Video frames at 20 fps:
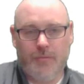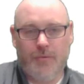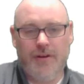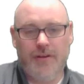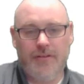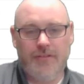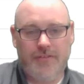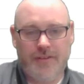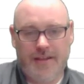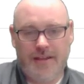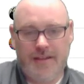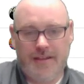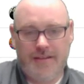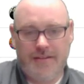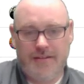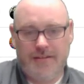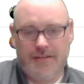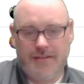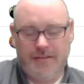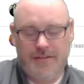was
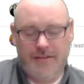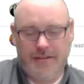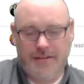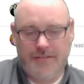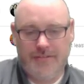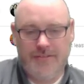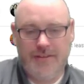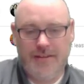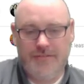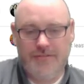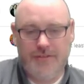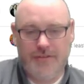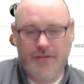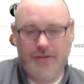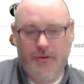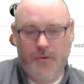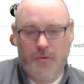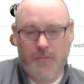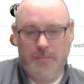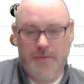an extension
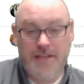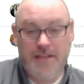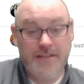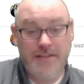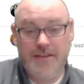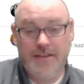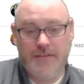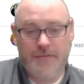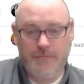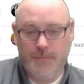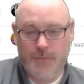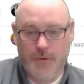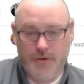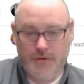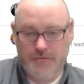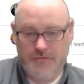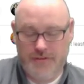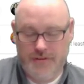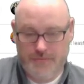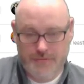called
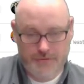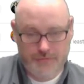PDF-Mergy,